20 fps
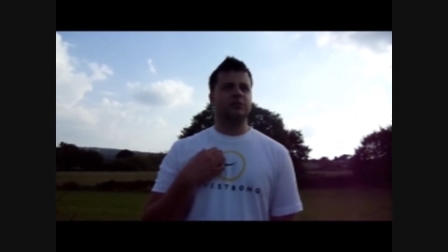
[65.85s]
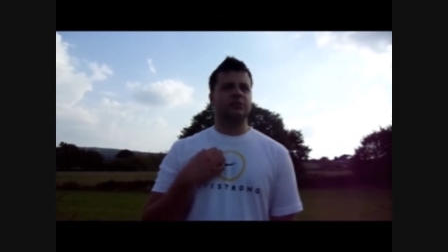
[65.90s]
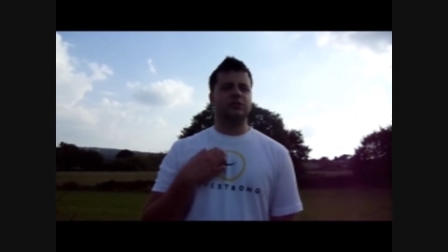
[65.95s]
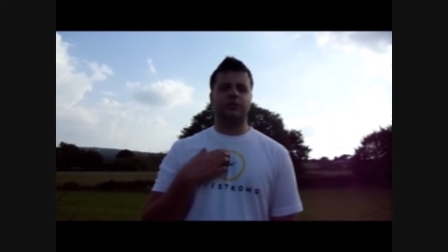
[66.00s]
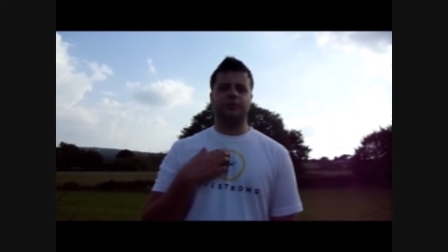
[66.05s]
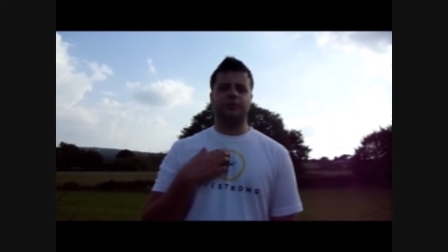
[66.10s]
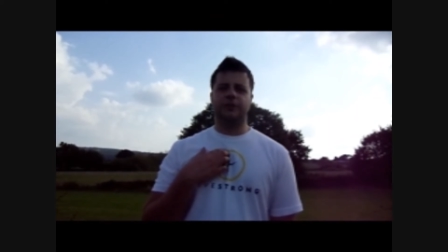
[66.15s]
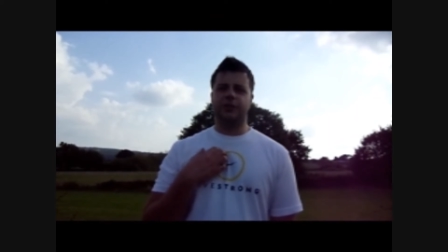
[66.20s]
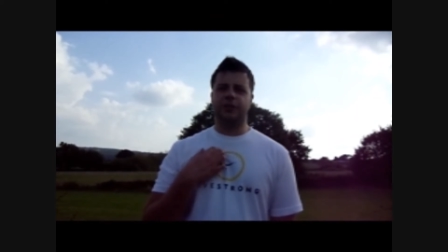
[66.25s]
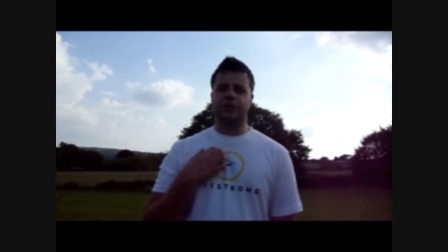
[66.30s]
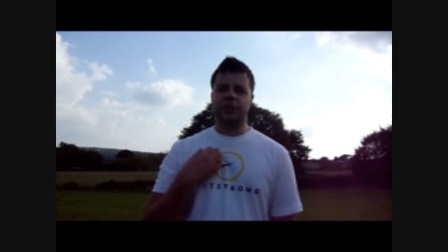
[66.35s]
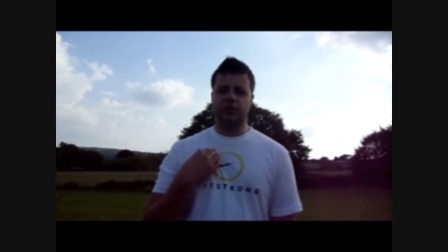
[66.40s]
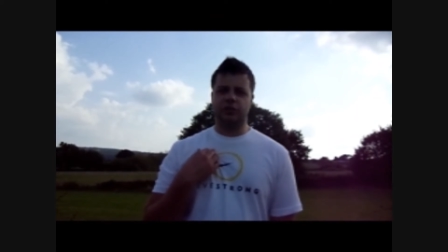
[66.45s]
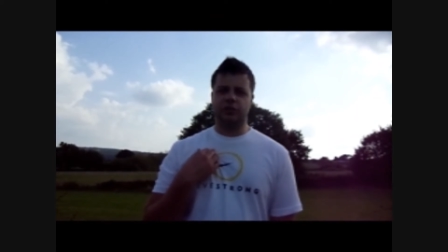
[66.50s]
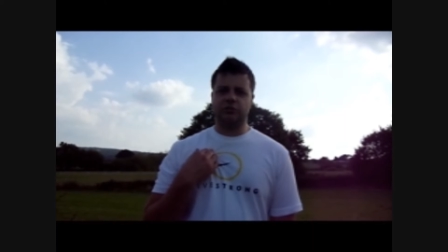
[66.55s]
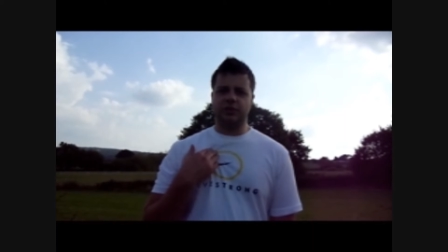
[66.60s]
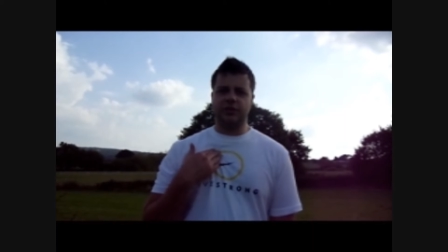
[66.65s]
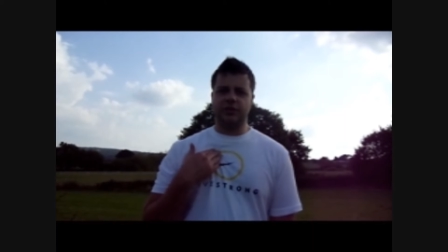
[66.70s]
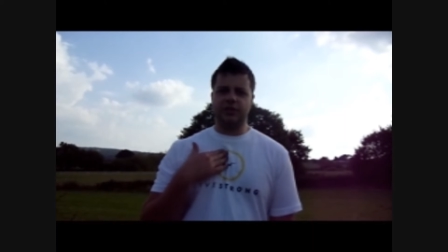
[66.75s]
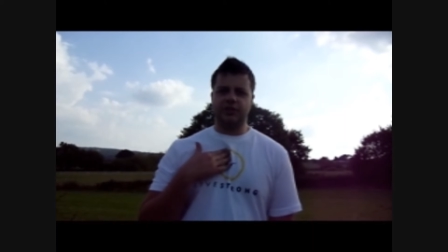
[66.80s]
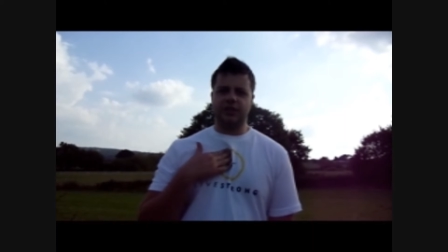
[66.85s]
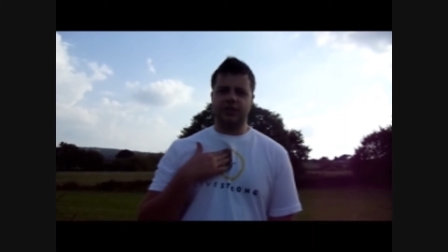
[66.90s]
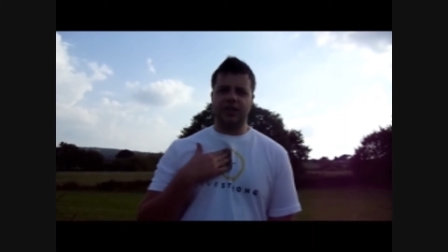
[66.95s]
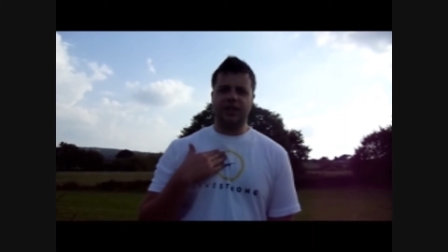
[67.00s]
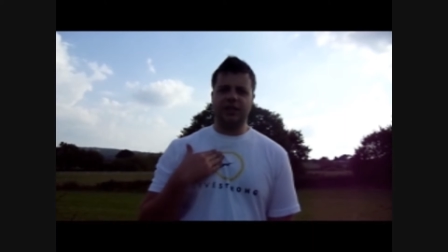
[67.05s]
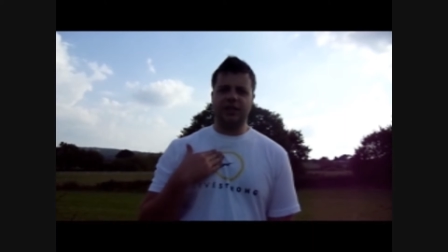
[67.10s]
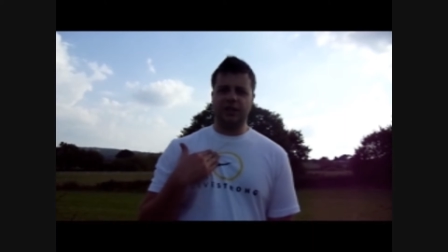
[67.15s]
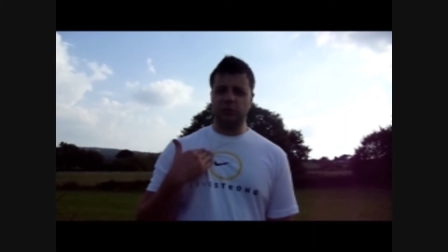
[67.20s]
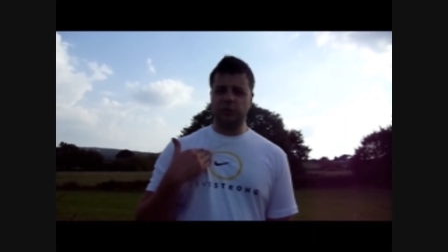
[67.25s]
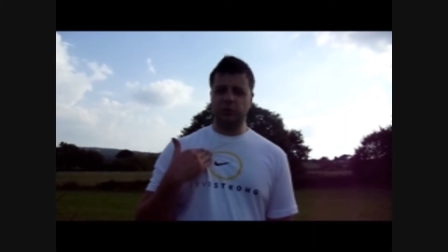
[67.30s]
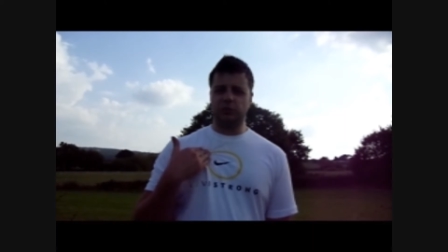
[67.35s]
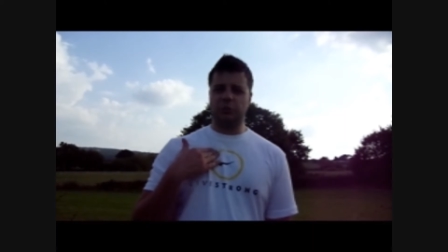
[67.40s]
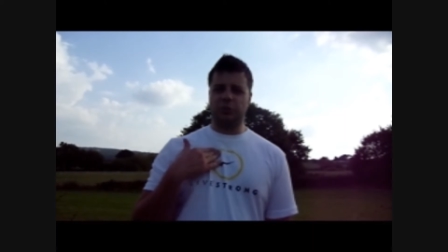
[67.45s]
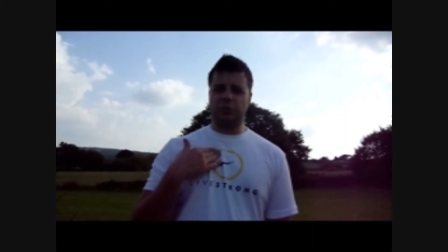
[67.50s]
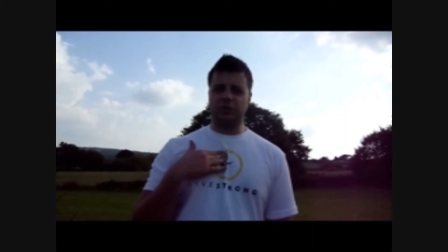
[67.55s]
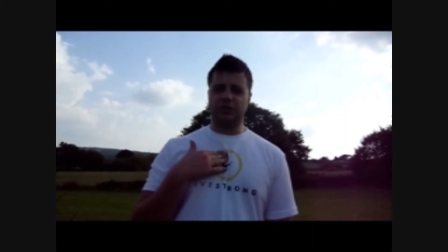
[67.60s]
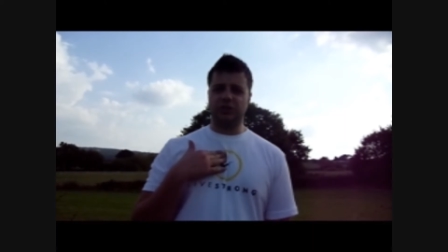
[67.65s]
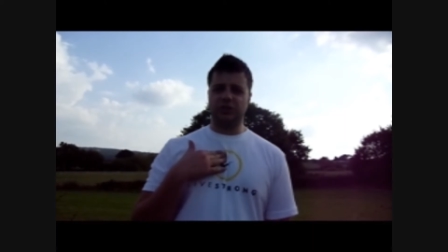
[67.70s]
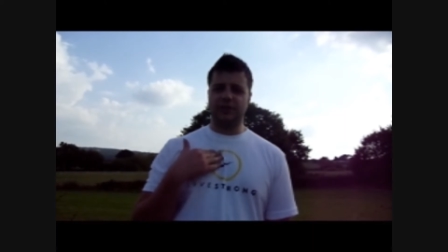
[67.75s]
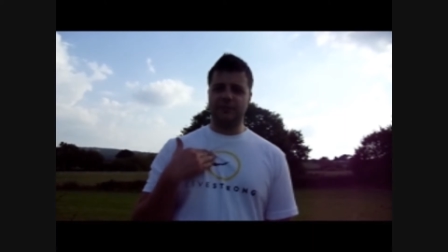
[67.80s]
So for this reason I use the
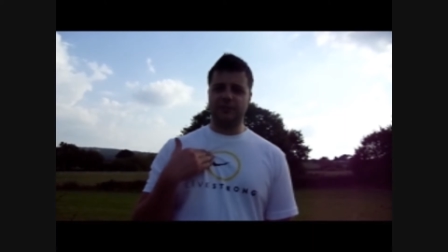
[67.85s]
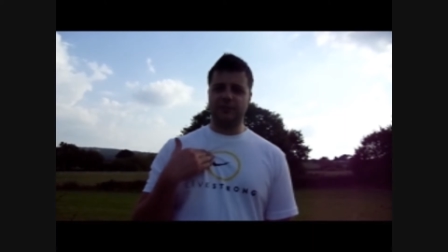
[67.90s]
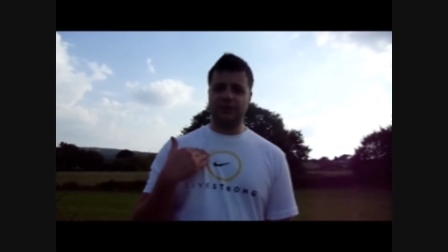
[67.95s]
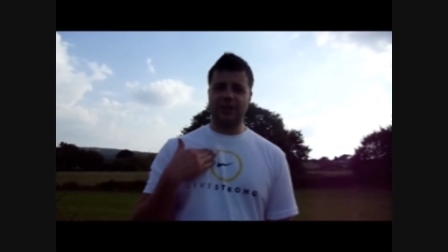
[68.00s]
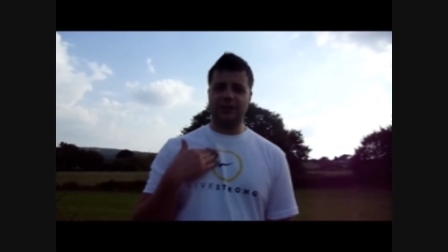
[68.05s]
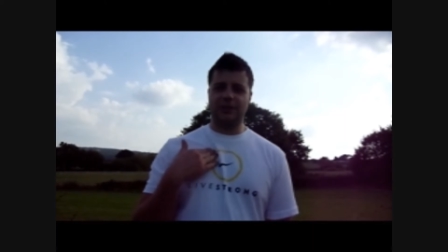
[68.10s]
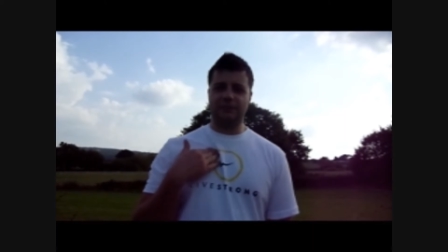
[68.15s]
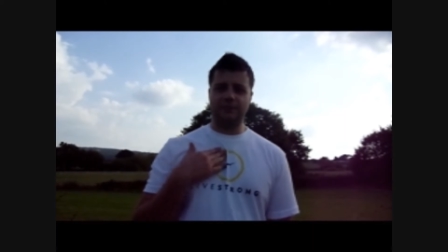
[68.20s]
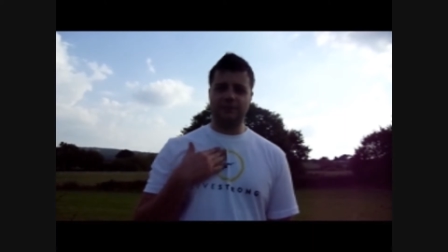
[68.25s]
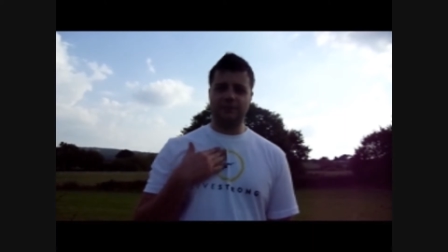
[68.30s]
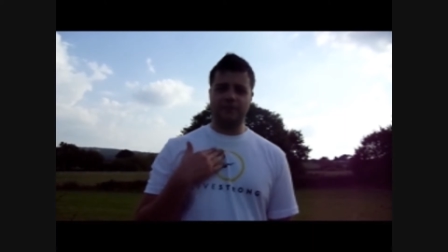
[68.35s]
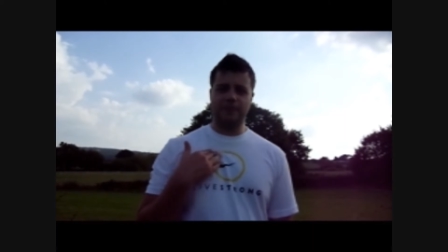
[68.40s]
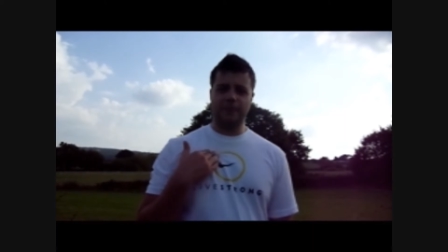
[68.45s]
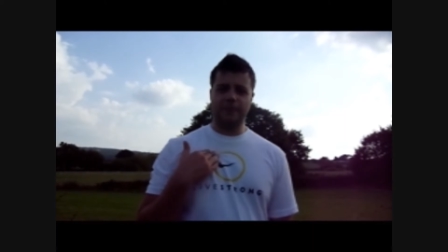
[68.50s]
177.